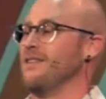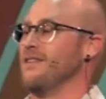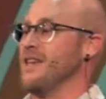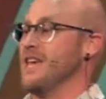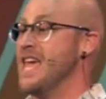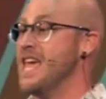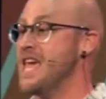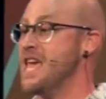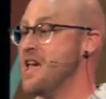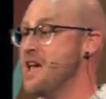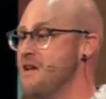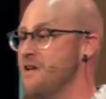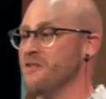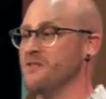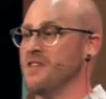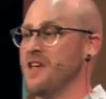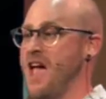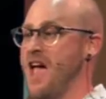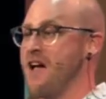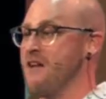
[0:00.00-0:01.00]
He
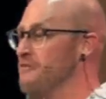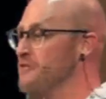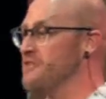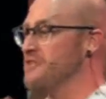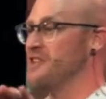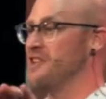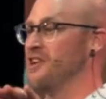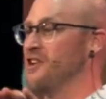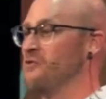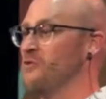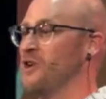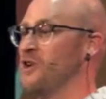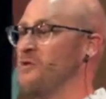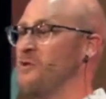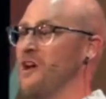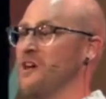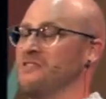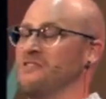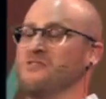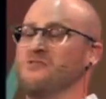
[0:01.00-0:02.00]
hears every single
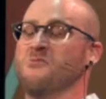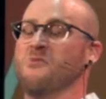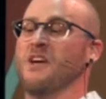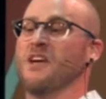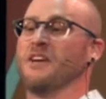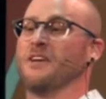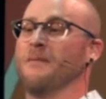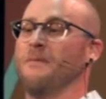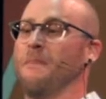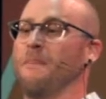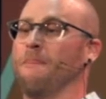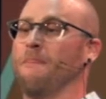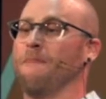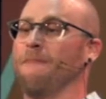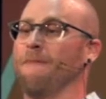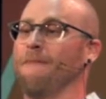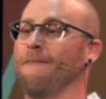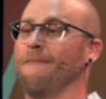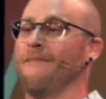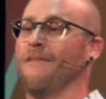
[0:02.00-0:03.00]
request you make.
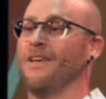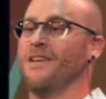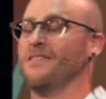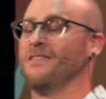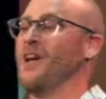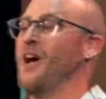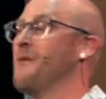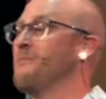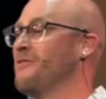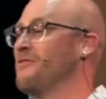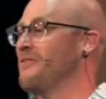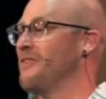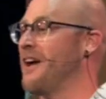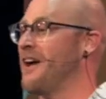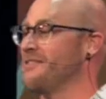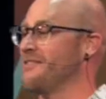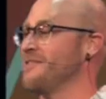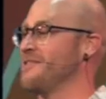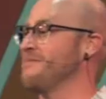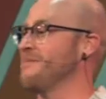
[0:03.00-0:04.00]
See, I'm a
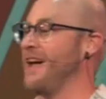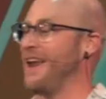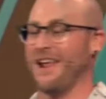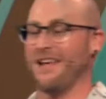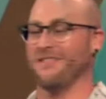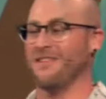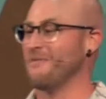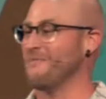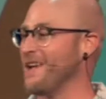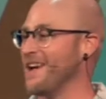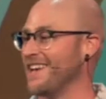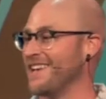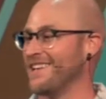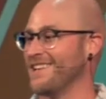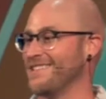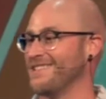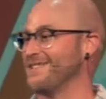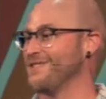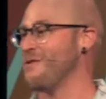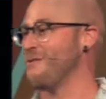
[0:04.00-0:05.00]
father and I love my
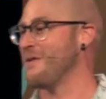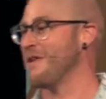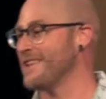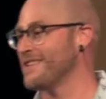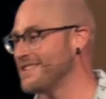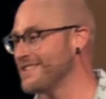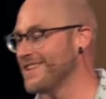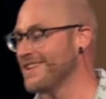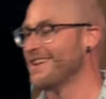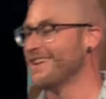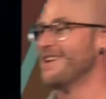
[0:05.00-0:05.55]
kids so much,